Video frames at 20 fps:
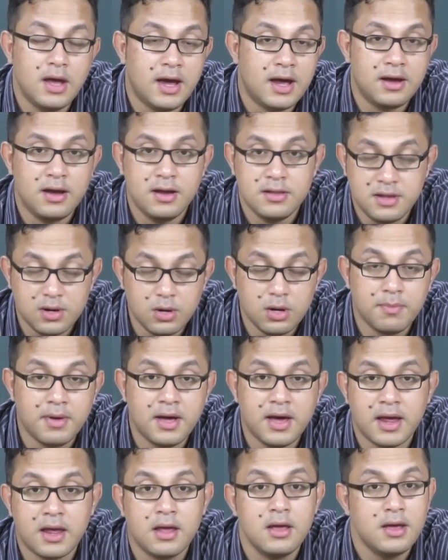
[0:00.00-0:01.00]
And
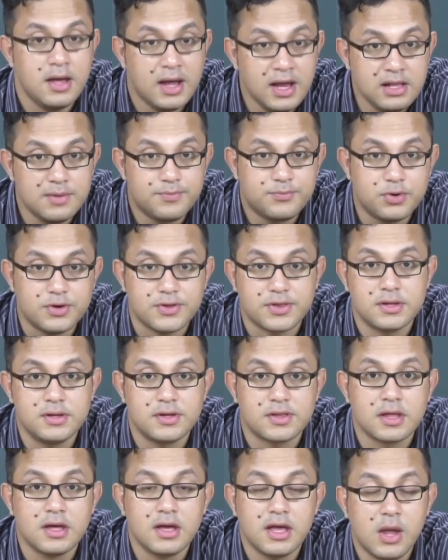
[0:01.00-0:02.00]
thereby, in the
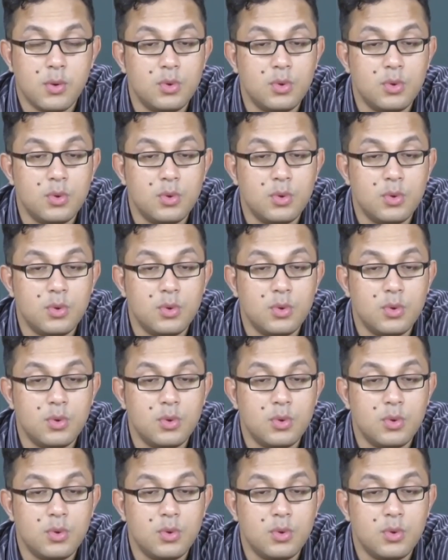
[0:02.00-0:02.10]
process,